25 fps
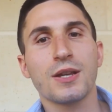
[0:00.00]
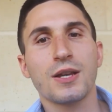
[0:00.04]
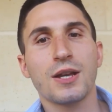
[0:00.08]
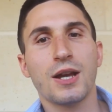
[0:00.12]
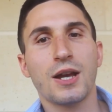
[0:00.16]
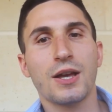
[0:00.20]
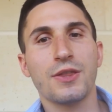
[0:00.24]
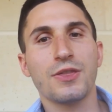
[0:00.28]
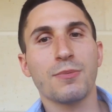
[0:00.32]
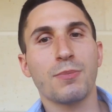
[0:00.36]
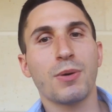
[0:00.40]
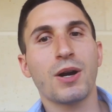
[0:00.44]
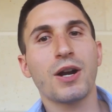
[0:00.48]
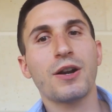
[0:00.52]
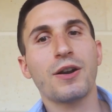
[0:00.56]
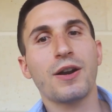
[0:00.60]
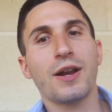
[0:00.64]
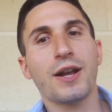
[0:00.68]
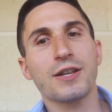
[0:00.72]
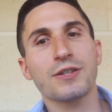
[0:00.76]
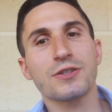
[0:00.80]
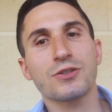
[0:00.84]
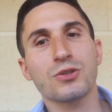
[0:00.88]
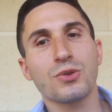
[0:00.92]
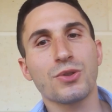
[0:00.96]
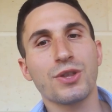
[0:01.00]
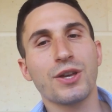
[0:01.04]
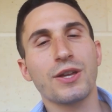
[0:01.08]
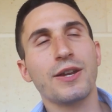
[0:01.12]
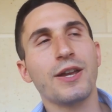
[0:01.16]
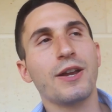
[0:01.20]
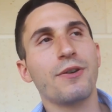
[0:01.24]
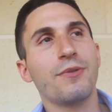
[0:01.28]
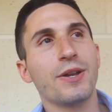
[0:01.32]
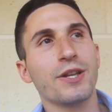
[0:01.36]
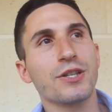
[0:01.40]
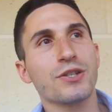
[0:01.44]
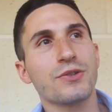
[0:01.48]
and the buyer has to then
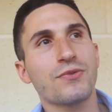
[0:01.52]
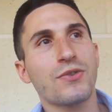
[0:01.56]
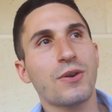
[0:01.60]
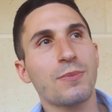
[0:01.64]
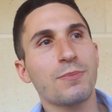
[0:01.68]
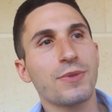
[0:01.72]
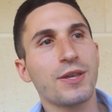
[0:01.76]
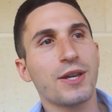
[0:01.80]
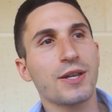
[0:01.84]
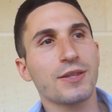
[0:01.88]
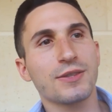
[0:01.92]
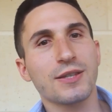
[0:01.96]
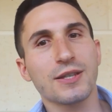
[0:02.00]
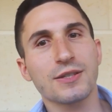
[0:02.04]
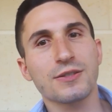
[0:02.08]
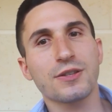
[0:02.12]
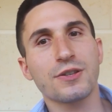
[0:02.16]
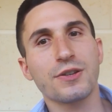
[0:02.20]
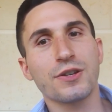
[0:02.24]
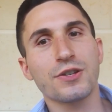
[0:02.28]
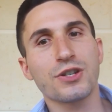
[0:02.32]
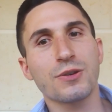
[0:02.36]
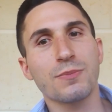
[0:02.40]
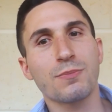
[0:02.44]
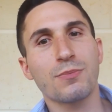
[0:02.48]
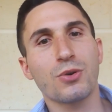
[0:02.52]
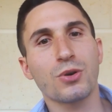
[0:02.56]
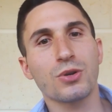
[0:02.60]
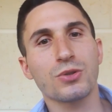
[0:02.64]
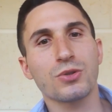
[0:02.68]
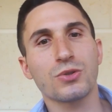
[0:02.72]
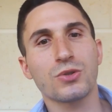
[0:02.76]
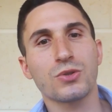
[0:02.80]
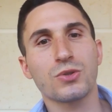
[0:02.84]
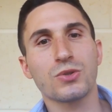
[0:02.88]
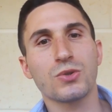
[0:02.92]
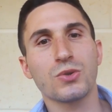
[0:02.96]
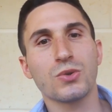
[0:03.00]
arrange from that destination port
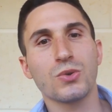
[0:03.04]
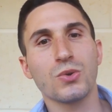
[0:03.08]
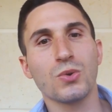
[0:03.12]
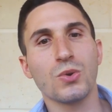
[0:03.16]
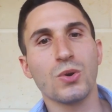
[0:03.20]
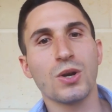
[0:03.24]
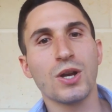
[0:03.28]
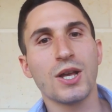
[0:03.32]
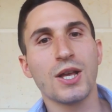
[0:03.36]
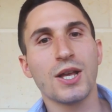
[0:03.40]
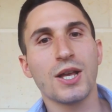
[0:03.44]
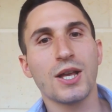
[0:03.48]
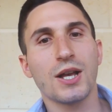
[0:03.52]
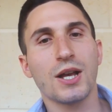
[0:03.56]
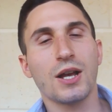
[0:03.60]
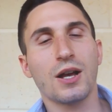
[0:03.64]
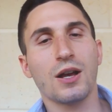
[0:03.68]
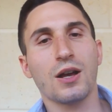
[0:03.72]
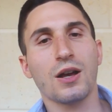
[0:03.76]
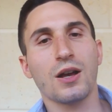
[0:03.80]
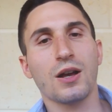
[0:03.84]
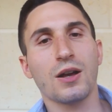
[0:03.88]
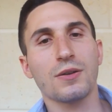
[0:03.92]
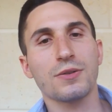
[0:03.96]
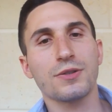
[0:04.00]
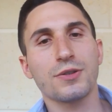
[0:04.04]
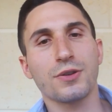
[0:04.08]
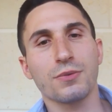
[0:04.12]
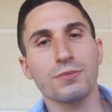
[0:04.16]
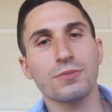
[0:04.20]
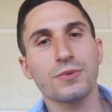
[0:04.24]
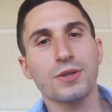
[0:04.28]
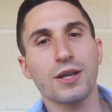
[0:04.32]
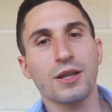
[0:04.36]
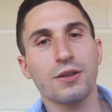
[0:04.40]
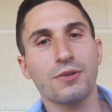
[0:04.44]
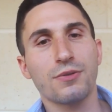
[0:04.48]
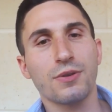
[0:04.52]
to
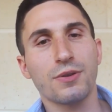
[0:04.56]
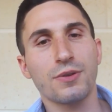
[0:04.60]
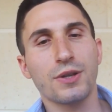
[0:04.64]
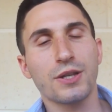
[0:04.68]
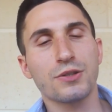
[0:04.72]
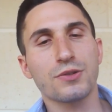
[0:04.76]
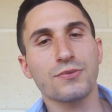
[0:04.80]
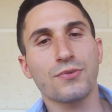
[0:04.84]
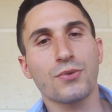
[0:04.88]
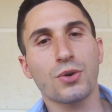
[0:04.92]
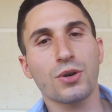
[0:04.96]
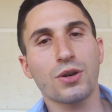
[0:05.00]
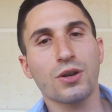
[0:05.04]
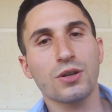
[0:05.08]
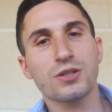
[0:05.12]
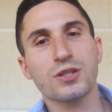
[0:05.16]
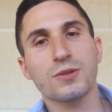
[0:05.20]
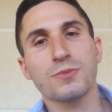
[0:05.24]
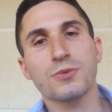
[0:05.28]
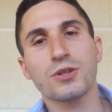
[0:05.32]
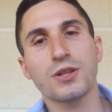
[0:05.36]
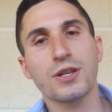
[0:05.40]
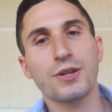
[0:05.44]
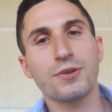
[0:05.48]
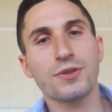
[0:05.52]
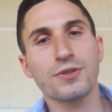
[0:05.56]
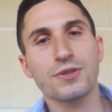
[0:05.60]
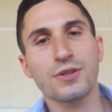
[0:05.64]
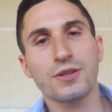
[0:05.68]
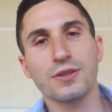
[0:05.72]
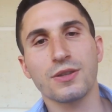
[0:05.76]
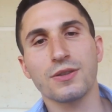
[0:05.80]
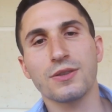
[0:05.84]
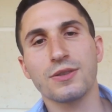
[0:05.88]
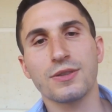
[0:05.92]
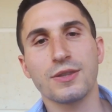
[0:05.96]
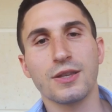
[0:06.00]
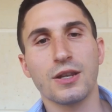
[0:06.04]
arrange for customs clearance
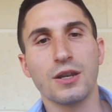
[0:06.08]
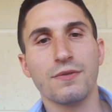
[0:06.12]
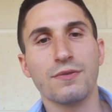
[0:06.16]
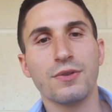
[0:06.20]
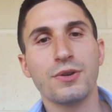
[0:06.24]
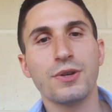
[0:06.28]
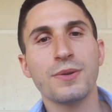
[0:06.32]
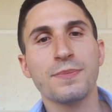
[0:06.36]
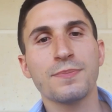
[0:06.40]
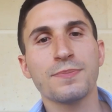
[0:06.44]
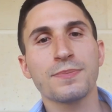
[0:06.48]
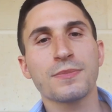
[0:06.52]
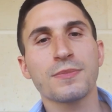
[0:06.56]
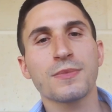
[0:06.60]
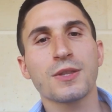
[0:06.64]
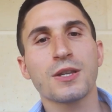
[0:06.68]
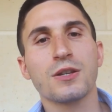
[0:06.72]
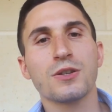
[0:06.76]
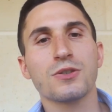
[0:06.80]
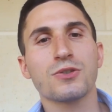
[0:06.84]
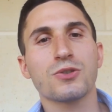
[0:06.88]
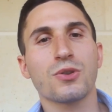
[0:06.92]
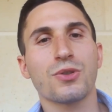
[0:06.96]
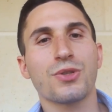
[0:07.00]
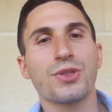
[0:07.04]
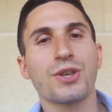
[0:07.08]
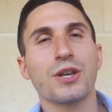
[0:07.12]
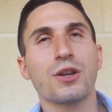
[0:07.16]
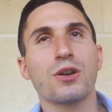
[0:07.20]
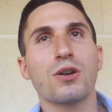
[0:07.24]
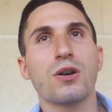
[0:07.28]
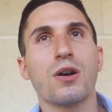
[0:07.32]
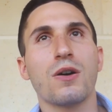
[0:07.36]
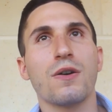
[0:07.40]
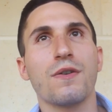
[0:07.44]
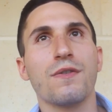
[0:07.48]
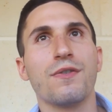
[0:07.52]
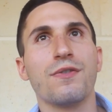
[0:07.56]
and delivery. So think
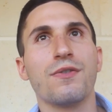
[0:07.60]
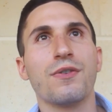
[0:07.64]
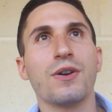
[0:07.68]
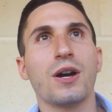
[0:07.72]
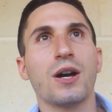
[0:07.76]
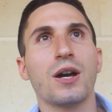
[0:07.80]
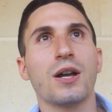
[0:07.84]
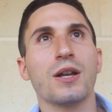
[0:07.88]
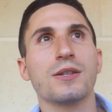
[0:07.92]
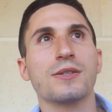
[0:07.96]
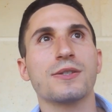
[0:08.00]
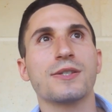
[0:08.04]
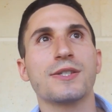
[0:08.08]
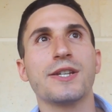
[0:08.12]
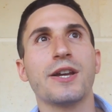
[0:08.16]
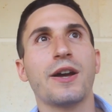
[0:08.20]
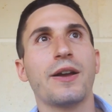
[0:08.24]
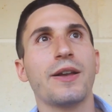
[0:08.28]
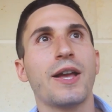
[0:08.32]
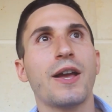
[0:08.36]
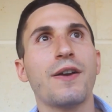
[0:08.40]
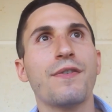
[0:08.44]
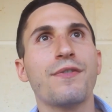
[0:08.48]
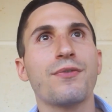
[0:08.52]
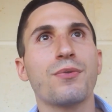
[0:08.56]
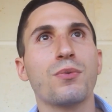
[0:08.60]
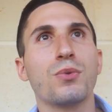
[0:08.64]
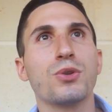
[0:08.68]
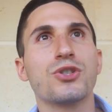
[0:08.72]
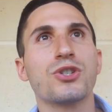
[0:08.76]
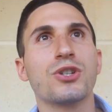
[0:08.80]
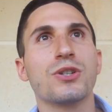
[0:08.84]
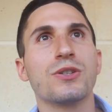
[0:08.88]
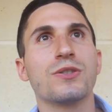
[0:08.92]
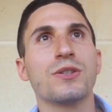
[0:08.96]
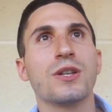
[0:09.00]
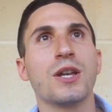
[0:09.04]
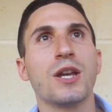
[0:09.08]
of CIF, which
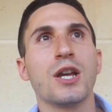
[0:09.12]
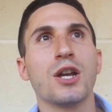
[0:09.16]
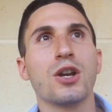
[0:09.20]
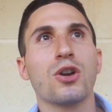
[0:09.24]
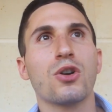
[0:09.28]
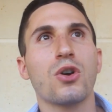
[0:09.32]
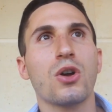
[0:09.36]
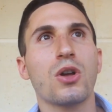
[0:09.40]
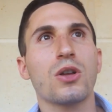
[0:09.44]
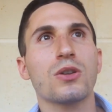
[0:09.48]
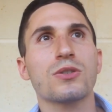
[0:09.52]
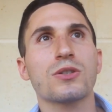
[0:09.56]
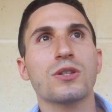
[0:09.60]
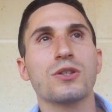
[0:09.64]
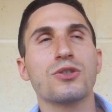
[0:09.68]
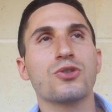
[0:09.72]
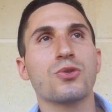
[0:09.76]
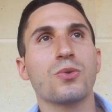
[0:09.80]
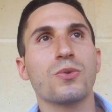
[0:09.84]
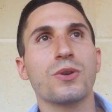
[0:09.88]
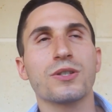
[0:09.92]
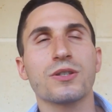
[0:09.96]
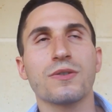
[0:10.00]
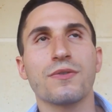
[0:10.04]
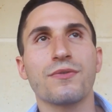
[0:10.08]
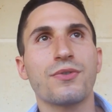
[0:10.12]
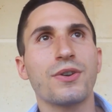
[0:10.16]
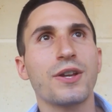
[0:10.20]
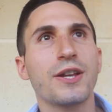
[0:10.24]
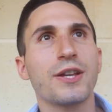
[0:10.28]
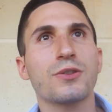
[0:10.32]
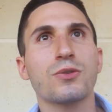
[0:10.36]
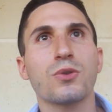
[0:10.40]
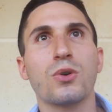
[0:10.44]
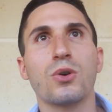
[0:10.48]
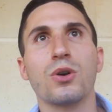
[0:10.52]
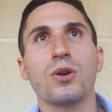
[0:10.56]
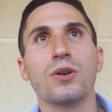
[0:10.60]
is cost, insurance, and
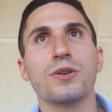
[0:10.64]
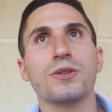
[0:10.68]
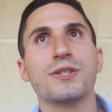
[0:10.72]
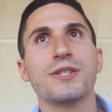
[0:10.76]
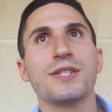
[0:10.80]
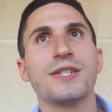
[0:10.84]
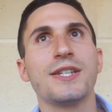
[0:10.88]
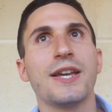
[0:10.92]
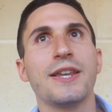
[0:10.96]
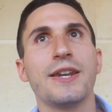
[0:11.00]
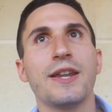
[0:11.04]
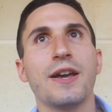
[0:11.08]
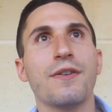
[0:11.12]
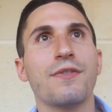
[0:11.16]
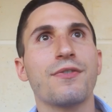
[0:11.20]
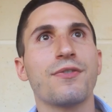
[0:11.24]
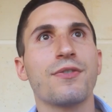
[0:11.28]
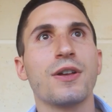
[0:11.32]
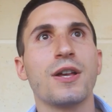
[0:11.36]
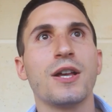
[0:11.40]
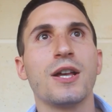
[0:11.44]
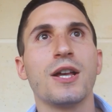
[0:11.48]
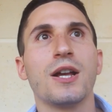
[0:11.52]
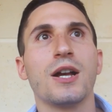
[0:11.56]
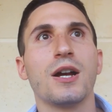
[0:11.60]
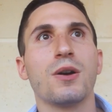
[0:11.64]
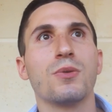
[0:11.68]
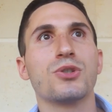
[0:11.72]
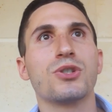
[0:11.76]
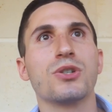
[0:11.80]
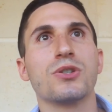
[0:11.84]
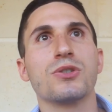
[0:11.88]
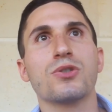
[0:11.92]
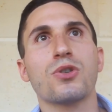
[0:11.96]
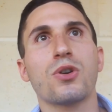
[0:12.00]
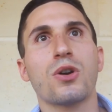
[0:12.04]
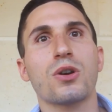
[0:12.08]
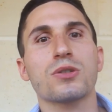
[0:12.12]
freight, or CNF, which
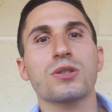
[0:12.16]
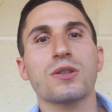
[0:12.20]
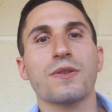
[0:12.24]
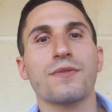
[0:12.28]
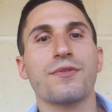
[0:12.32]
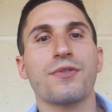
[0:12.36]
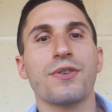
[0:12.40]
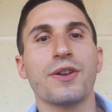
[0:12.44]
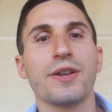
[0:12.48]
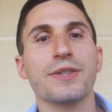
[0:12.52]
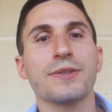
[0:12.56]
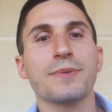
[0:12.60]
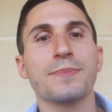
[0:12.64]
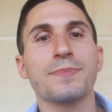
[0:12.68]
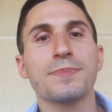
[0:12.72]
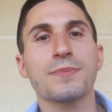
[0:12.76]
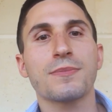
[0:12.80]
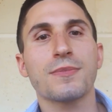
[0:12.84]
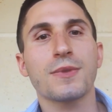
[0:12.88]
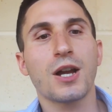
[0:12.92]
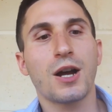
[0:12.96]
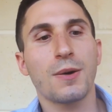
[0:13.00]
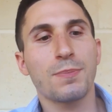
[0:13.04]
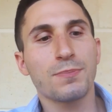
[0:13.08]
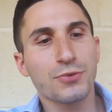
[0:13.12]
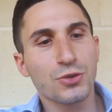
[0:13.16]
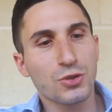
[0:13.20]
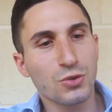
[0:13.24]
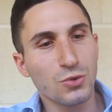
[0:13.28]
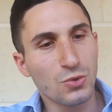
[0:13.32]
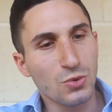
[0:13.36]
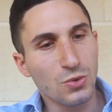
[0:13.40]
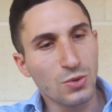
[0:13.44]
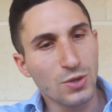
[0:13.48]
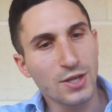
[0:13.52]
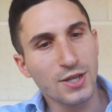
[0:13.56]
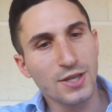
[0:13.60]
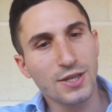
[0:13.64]
is cost and freight, up
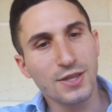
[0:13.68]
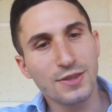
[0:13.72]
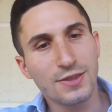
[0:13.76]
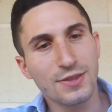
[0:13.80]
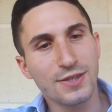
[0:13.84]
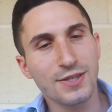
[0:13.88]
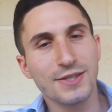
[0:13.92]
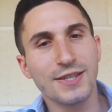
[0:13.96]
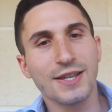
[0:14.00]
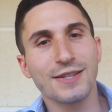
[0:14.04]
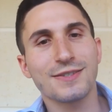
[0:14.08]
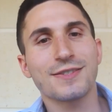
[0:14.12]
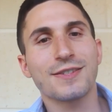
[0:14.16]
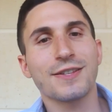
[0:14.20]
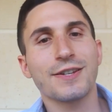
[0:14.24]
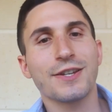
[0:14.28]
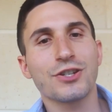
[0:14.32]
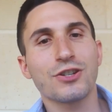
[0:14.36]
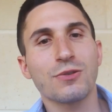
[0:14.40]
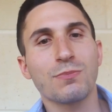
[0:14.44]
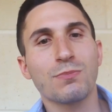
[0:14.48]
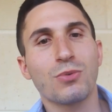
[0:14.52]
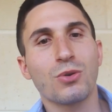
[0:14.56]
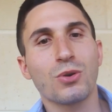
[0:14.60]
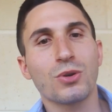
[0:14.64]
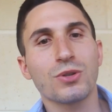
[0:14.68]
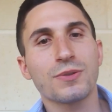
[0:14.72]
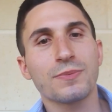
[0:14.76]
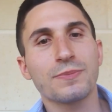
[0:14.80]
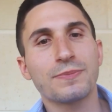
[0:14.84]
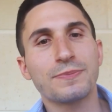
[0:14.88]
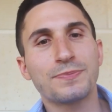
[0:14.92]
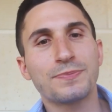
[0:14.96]
to the destination port.